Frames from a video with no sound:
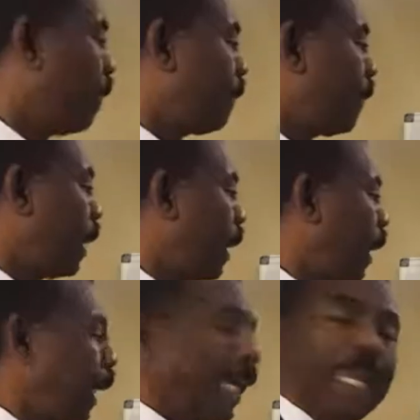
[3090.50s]
You have
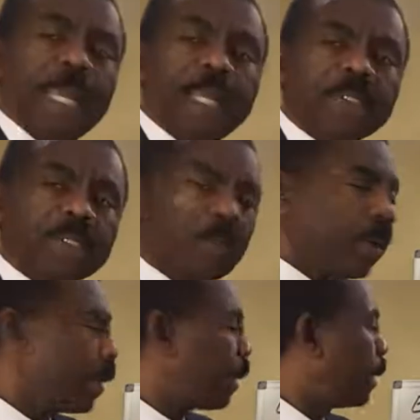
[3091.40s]
ax
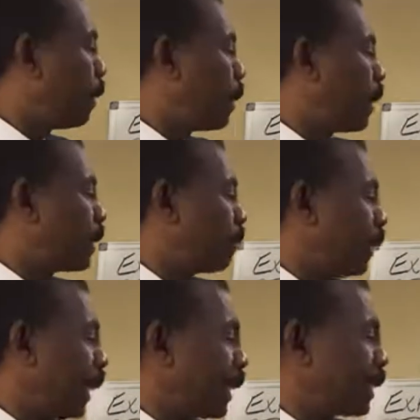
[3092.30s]
squared plus
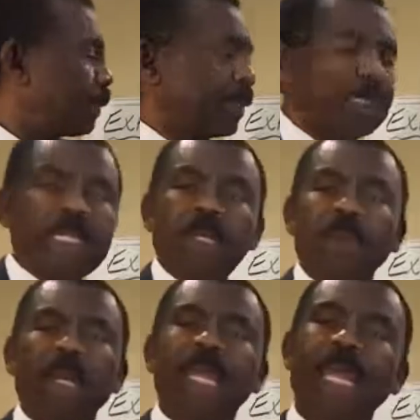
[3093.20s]
bx plus c,
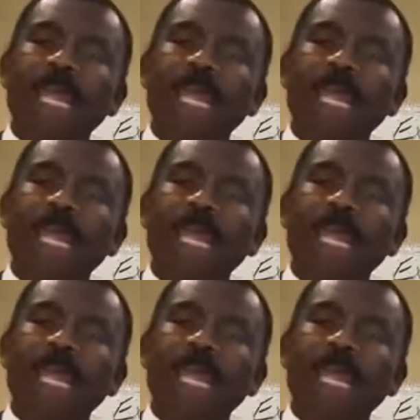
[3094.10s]
where